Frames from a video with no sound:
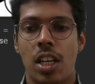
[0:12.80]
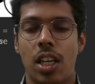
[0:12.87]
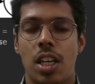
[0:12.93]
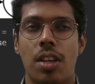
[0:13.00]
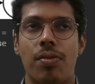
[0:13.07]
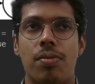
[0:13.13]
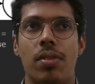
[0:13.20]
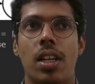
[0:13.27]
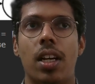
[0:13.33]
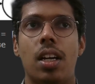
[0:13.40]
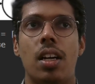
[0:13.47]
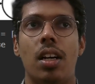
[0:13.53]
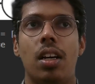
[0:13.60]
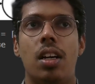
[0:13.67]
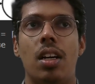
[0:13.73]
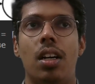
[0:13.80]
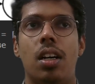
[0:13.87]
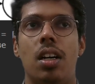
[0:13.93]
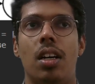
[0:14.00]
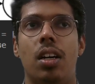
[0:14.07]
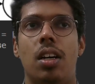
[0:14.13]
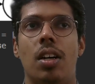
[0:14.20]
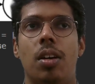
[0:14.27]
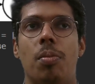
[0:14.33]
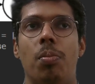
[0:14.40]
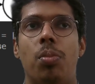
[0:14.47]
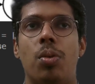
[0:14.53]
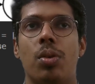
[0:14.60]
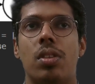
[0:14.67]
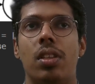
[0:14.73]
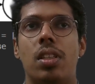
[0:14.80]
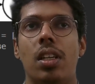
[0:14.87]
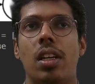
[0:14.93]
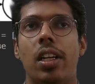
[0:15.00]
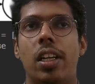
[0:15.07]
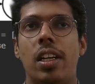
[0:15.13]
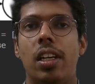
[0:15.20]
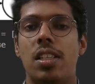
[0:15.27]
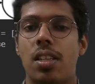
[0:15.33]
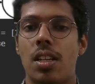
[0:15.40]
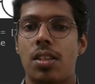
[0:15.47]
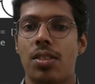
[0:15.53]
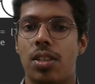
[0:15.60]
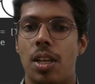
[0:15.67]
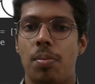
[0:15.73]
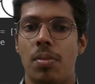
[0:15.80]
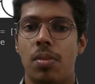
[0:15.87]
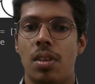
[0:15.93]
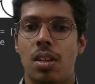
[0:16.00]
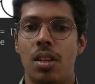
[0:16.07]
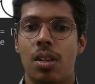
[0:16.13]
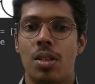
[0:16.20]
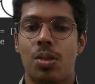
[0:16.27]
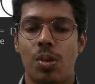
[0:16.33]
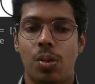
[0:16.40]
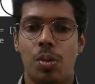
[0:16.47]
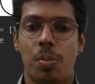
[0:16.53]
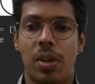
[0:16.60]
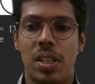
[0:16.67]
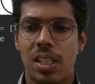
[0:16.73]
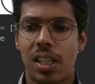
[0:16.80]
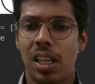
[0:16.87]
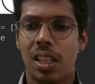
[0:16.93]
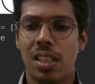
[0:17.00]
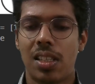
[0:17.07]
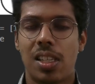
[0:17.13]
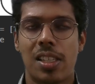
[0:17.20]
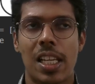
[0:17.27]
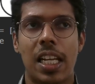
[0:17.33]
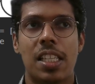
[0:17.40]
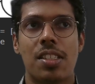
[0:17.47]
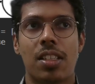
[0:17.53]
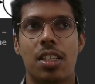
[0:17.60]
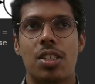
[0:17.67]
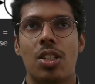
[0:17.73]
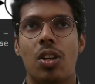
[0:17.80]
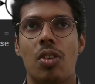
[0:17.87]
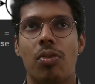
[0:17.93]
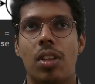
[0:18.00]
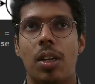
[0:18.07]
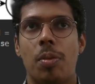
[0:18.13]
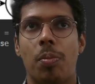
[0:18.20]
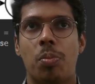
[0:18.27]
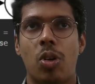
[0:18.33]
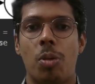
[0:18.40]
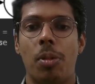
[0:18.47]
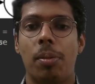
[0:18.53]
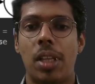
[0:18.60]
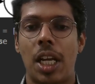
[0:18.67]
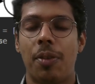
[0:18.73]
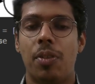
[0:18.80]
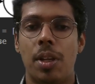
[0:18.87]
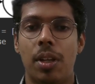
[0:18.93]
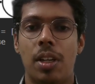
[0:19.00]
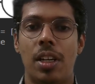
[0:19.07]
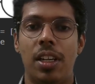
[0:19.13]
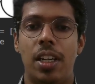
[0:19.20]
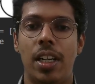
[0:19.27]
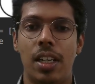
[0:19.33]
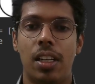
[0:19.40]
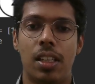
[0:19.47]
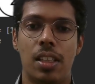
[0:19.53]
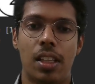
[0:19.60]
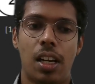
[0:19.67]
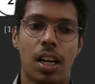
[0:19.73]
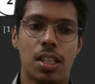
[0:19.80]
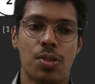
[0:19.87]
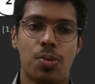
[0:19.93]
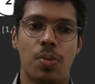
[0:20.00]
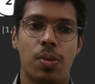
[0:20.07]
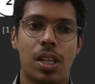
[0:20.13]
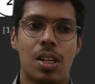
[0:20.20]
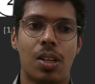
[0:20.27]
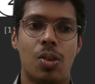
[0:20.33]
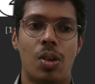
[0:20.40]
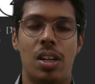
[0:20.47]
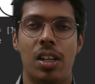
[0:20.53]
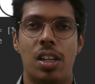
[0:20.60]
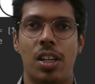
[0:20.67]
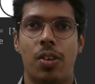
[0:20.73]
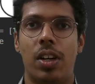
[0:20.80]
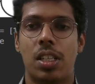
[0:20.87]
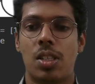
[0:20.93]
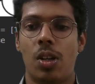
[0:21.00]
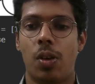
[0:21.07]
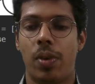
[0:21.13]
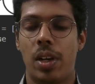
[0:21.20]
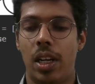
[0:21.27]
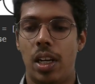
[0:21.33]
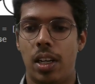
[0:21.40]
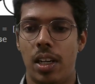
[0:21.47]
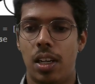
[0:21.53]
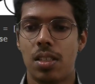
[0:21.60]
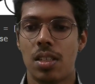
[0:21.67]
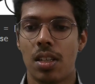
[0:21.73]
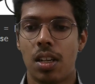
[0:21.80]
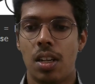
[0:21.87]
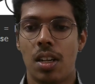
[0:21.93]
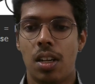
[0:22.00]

if the uh, both the linked lists are same. So basically this is an extension of the problem that we did in the last week called reversal of a linked list.